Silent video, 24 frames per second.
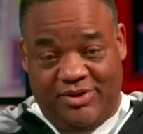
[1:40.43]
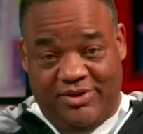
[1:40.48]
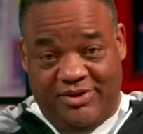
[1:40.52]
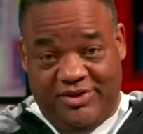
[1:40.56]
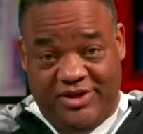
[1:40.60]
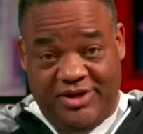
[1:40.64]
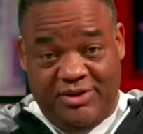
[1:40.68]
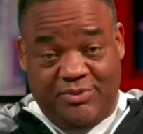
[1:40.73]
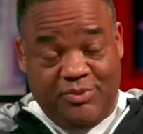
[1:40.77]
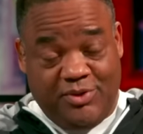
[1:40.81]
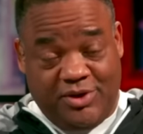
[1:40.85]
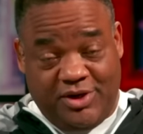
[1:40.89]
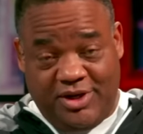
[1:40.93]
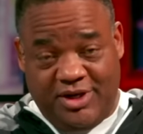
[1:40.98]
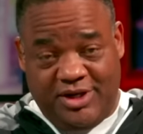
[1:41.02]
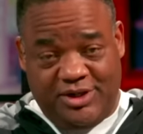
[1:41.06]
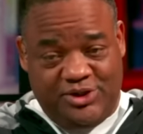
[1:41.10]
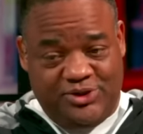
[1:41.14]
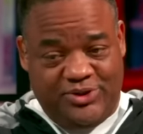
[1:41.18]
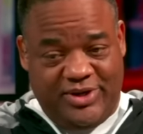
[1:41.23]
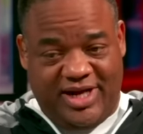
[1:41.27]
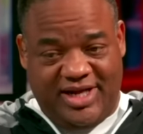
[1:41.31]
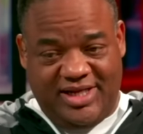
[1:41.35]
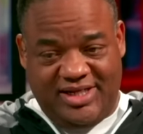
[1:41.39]
then we're going
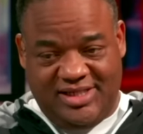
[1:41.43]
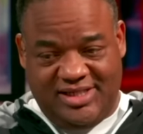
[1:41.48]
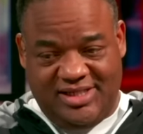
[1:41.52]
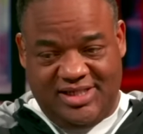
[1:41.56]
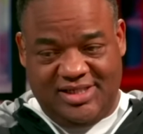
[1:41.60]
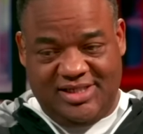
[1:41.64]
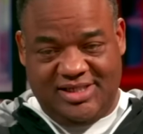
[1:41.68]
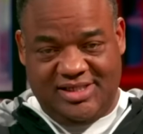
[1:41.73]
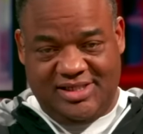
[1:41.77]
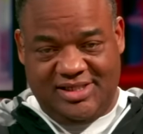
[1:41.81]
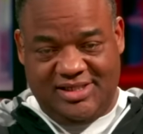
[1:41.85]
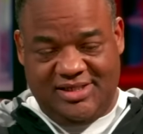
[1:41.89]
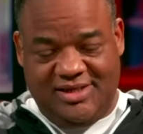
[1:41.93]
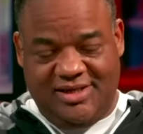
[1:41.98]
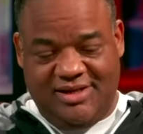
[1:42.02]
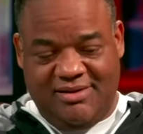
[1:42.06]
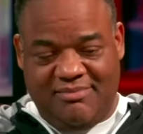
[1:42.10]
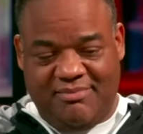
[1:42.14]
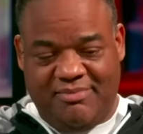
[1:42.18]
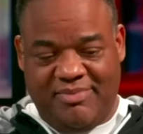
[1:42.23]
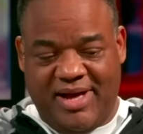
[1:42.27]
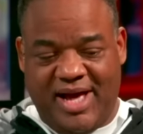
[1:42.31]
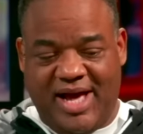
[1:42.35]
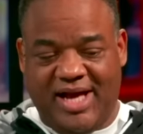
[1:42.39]
to transition
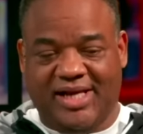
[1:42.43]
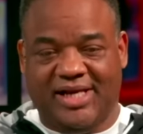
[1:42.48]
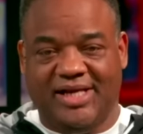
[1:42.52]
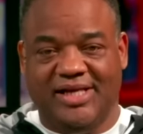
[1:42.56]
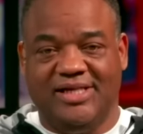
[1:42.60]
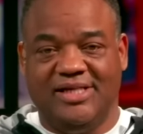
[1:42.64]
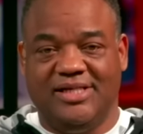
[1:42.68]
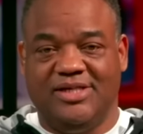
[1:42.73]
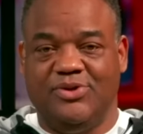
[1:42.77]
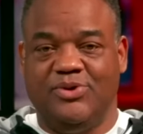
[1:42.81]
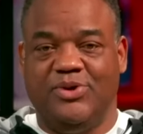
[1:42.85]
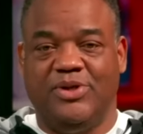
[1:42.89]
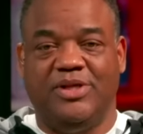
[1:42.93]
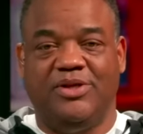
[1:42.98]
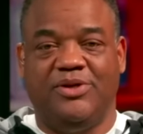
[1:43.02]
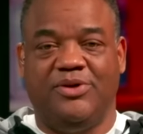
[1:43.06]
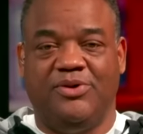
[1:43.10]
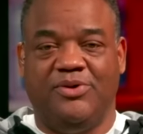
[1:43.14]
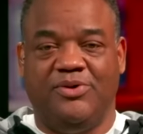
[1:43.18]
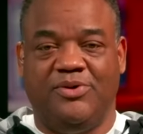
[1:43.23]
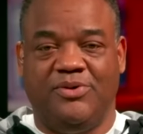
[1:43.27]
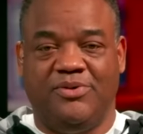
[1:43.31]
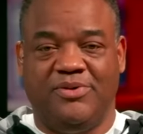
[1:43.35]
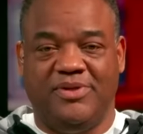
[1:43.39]
back into a
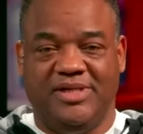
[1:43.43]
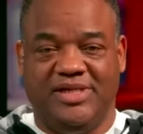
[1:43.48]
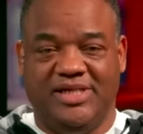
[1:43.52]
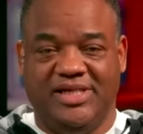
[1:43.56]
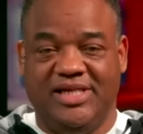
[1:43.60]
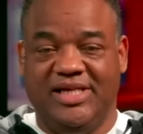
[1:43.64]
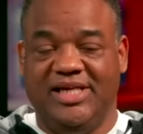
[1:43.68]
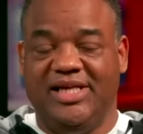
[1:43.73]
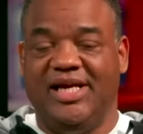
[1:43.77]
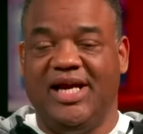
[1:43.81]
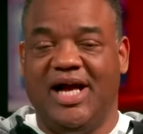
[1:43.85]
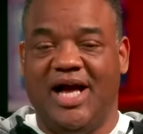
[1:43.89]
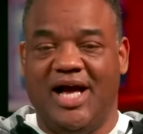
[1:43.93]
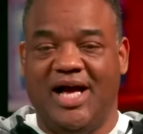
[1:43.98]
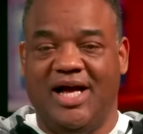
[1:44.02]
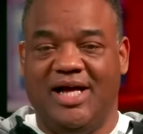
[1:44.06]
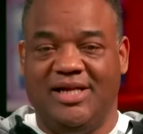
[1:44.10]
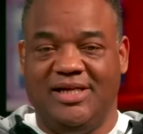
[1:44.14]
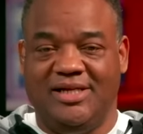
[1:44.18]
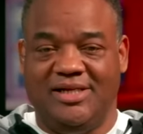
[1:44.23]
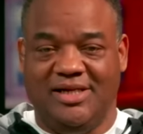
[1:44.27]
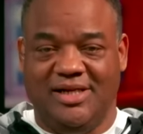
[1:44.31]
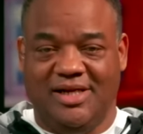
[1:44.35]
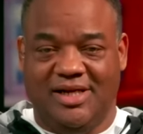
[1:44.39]
little
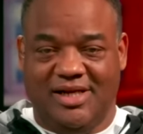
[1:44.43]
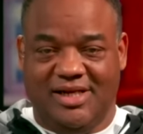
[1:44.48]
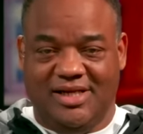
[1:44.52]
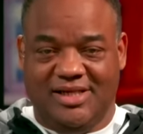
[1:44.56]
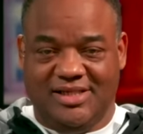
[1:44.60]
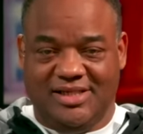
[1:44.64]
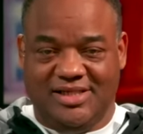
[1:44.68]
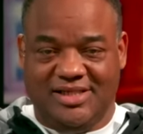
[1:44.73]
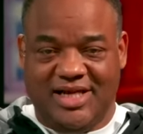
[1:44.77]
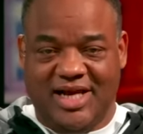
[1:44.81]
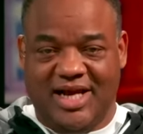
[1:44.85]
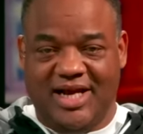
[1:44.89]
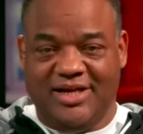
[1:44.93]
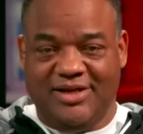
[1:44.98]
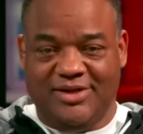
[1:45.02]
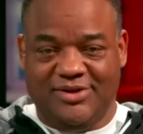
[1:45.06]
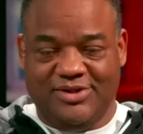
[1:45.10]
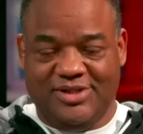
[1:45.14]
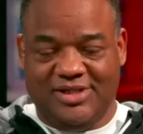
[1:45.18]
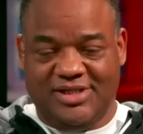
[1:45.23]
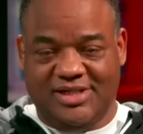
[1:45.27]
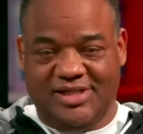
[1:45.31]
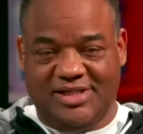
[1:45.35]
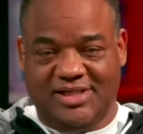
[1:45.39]
Deion
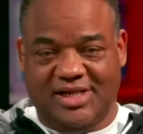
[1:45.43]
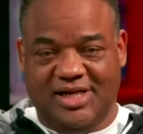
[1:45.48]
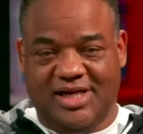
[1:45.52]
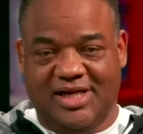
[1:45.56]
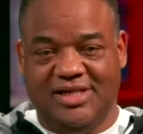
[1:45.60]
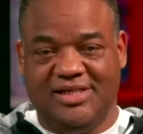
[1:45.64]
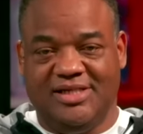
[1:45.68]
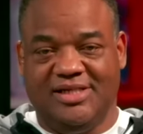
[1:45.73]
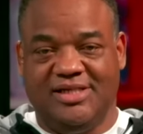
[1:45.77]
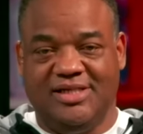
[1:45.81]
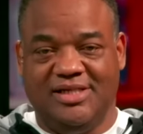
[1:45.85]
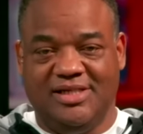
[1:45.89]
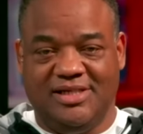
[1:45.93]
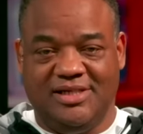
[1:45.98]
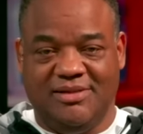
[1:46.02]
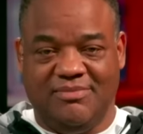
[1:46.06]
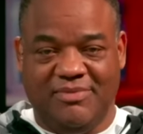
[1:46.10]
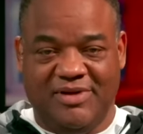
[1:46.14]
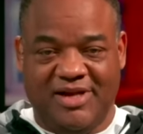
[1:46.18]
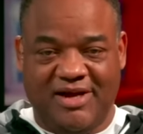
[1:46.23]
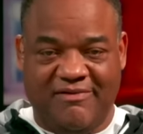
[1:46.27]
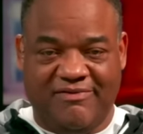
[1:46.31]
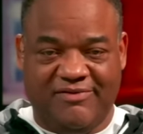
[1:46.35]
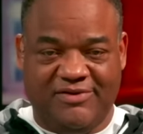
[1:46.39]
Sanders discussion,
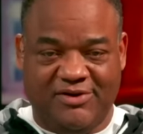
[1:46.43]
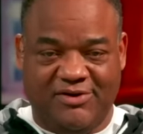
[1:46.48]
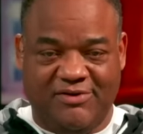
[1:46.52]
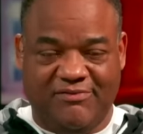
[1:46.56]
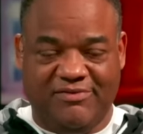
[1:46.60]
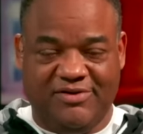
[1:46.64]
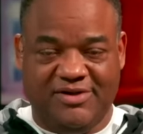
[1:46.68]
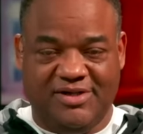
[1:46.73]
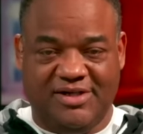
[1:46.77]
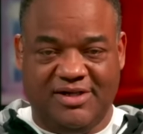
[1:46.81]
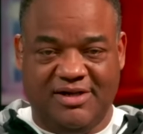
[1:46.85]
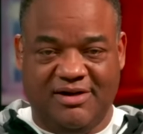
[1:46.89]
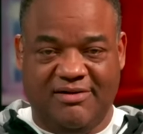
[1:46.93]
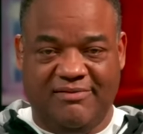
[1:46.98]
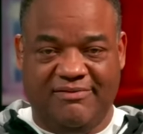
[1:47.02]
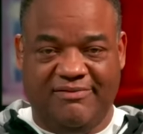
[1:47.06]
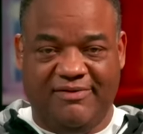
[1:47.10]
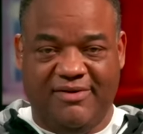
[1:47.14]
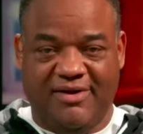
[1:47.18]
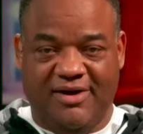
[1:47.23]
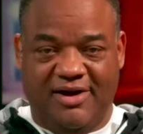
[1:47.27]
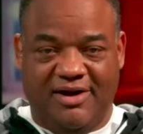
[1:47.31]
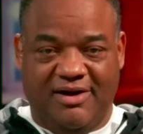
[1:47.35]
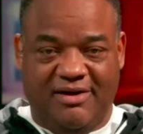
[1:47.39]
some leftover stuff
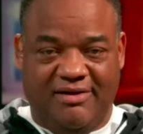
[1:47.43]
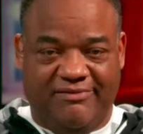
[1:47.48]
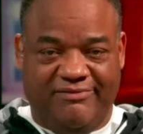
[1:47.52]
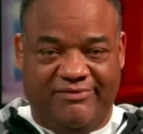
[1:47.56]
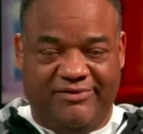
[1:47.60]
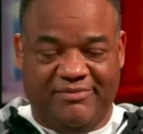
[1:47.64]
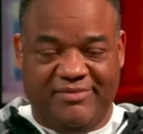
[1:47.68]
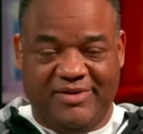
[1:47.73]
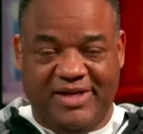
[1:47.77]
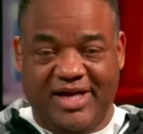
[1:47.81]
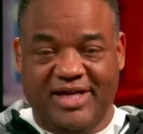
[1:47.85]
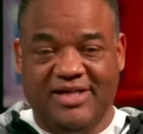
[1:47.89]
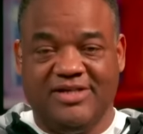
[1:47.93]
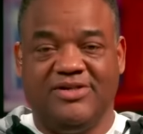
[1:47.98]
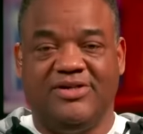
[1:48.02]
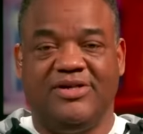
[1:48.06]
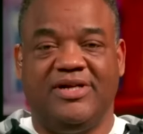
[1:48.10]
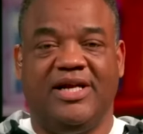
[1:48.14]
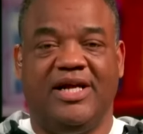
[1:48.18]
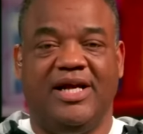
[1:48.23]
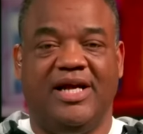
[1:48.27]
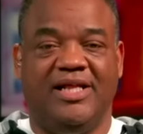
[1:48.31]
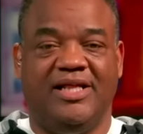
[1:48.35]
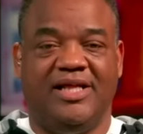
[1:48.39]
from
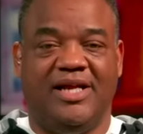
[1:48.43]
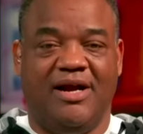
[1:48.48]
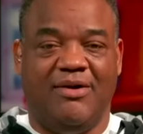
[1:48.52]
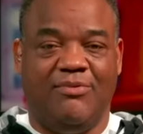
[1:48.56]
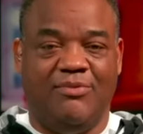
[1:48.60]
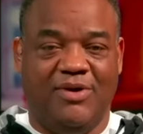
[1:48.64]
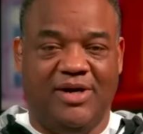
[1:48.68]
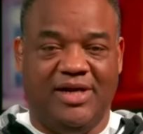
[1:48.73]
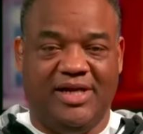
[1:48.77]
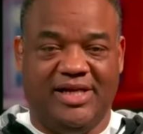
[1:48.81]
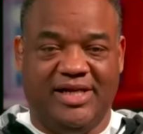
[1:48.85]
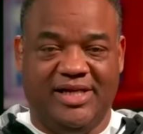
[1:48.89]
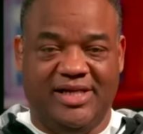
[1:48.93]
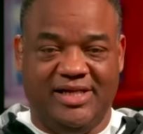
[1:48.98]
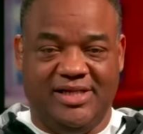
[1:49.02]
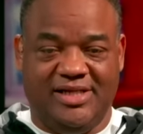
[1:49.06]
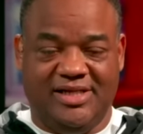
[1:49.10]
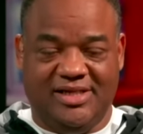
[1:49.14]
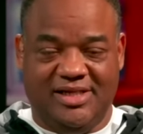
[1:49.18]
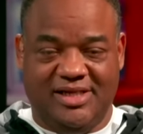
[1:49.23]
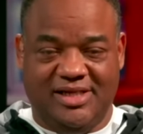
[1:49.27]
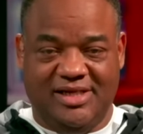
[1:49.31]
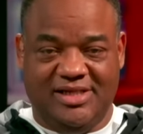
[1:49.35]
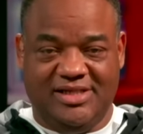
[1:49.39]
yesterday that I want to
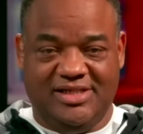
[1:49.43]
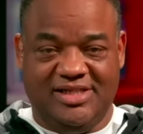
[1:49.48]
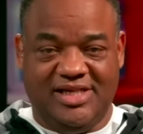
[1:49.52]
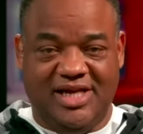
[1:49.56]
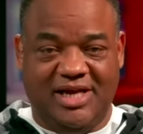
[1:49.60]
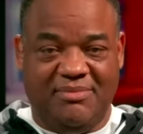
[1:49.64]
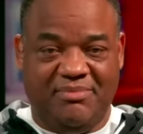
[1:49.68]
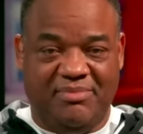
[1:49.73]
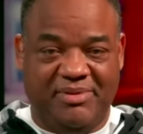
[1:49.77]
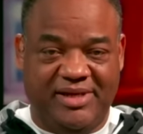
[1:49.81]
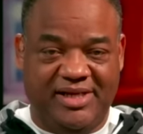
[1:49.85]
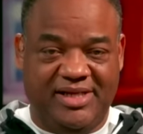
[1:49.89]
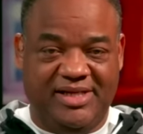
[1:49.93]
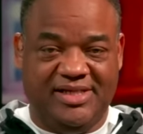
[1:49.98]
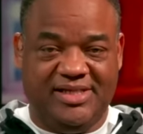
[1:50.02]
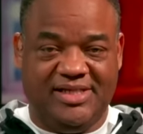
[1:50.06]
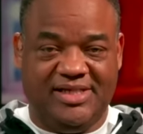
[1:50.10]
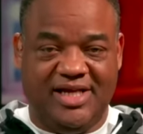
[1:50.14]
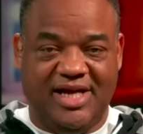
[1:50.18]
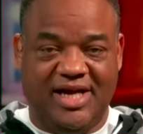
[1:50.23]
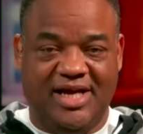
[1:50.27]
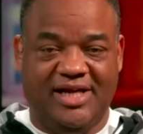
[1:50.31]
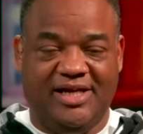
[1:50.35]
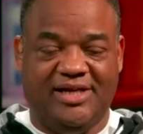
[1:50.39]
get JB's
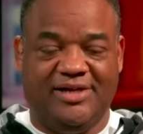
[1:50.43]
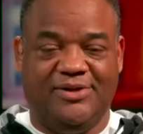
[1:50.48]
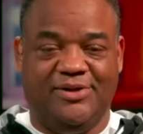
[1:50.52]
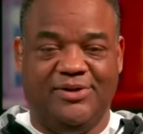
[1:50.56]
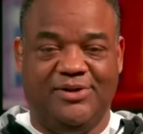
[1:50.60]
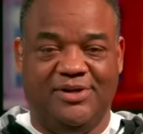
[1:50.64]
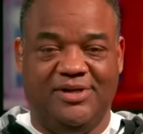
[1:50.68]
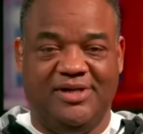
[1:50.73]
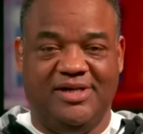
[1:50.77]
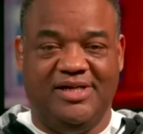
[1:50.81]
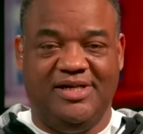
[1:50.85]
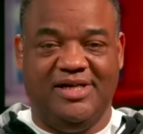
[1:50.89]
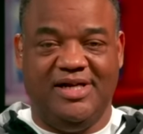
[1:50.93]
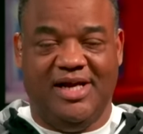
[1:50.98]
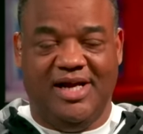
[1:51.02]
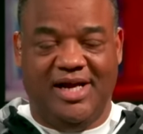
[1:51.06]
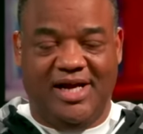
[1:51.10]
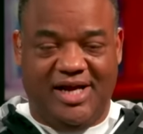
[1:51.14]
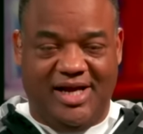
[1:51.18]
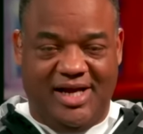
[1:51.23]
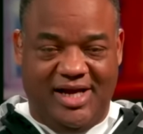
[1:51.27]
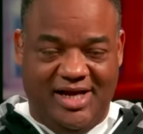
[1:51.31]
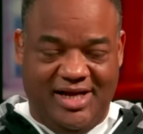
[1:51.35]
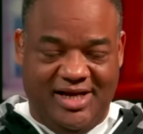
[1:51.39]
take on
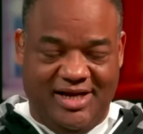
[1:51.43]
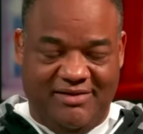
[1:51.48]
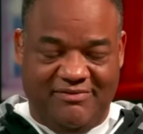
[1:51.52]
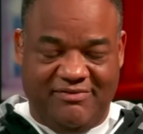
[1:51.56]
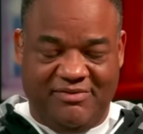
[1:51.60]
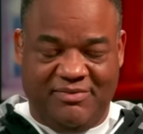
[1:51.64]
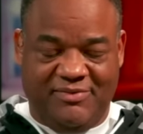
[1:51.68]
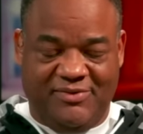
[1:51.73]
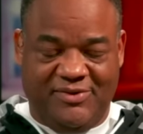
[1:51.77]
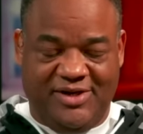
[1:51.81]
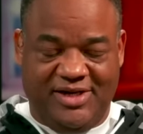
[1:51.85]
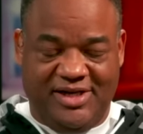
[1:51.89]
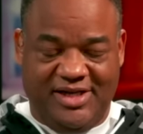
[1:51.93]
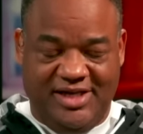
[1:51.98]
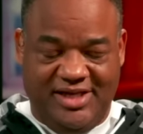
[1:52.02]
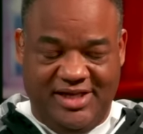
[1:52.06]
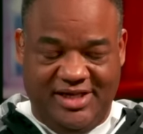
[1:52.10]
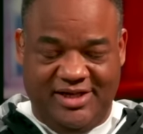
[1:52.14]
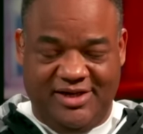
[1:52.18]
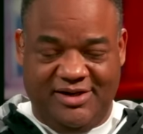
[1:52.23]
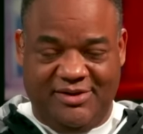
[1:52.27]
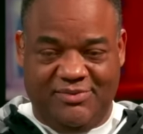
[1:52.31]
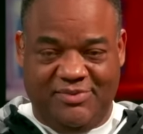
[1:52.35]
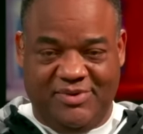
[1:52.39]
and everyone
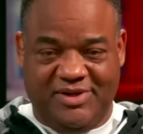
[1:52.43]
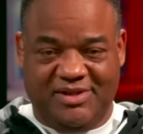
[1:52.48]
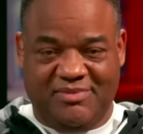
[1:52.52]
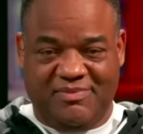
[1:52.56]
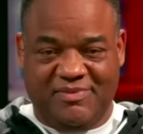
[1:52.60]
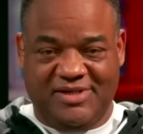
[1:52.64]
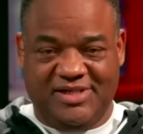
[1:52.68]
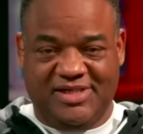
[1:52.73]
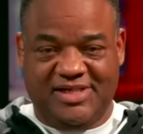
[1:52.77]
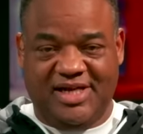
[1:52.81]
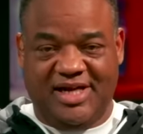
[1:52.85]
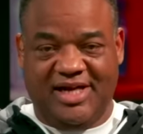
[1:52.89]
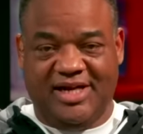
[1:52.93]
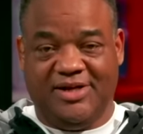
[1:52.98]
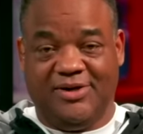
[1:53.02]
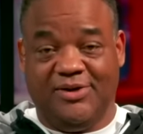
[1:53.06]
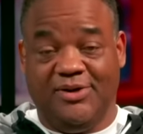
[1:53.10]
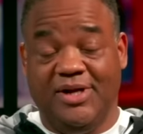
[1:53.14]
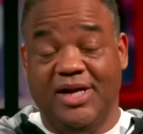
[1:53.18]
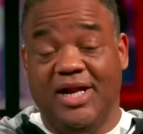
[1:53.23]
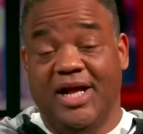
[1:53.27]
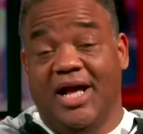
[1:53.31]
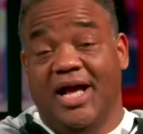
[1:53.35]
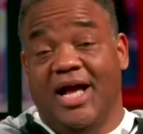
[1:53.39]
here with me's take
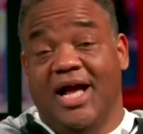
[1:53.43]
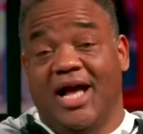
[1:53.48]
on.